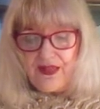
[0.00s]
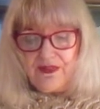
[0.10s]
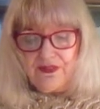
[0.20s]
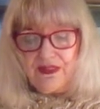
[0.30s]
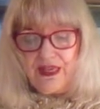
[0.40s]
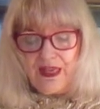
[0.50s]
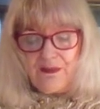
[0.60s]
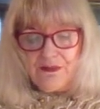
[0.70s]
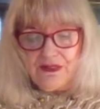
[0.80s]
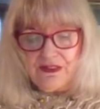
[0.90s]
The
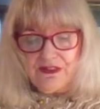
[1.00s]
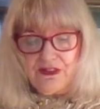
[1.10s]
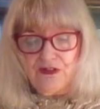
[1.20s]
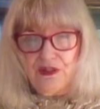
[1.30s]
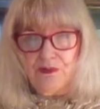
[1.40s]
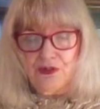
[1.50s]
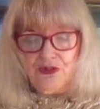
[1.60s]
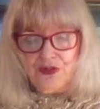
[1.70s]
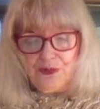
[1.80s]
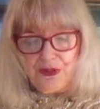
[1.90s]
cabins had nearly
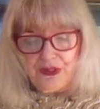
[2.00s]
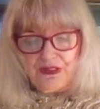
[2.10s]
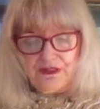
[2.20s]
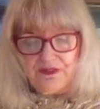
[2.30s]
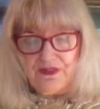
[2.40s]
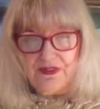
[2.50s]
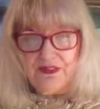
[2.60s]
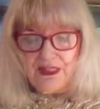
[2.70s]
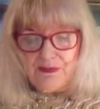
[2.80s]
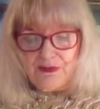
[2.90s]
burst apart.
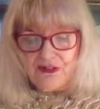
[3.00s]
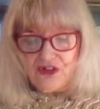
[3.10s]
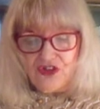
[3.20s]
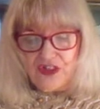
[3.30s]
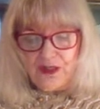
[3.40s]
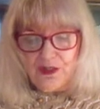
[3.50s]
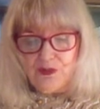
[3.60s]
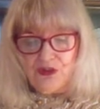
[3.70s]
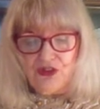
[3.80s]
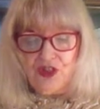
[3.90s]
Tables and chairs
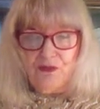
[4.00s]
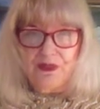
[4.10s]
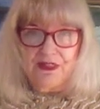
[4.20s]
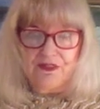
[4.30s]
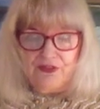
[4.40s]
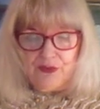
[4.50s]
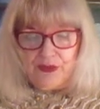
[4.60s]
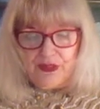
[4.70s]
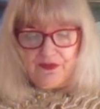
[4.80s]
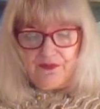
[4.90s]
were tumbling
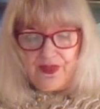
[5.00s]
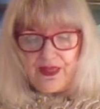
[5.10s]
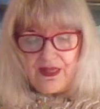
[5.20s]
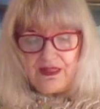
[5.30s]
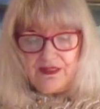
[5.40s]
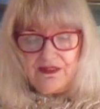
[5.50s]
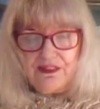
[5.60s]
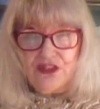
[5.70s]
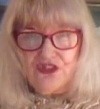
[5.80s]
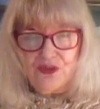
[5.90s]
everywhere.
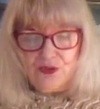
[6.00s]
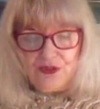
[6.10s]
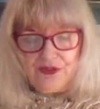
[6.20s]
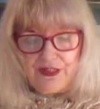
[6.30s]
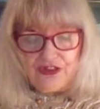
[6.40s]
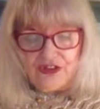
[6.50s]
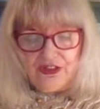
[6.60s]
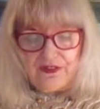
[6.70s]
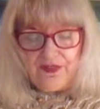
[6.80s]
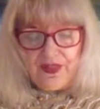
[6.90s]
Dishes were
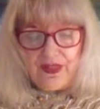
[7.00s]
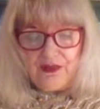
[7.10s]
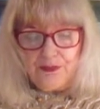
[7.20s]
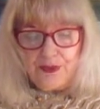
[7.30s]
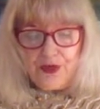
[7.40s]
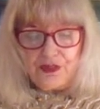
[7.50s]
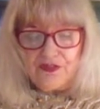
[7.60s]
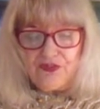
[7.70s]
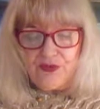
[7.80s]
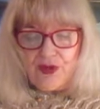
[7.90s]
crashing. Bunks
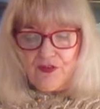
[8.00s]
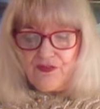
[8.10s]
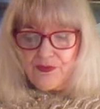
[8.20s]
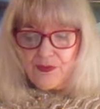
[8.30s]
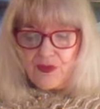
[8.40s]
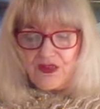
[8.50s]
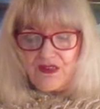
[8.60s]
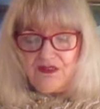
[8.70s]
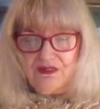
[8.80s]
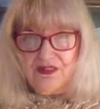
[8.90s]
flew off from the
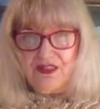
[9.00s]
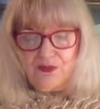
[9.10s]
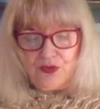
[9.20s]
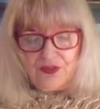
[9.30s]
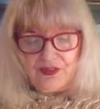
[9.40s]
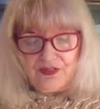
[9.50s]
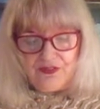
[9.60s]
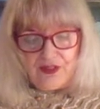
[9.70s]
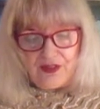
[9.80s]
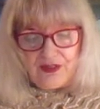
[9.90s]
walls, and worst of
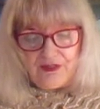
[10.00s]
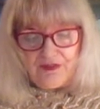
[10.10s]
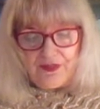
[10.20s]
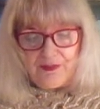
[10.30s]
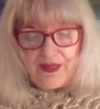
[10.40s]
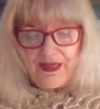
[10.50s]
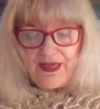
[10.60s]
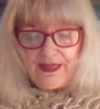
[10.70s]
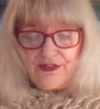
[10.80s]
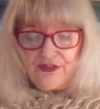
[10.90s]
all, my
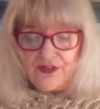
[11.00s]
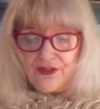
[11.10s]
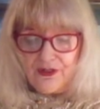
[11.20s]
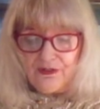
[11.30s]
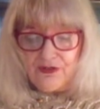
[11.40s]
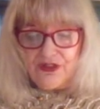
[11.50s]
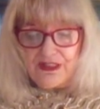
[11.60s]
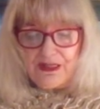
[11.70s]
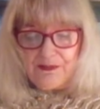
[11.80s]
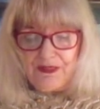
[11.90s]
hand and arm just
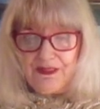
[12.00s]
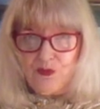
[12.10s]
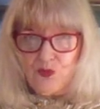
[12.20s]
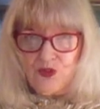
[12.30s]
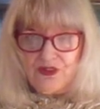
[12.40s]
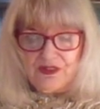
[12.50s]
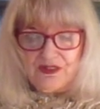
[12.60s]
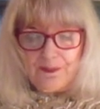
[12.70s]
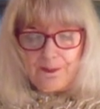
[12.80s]
kept getting worse.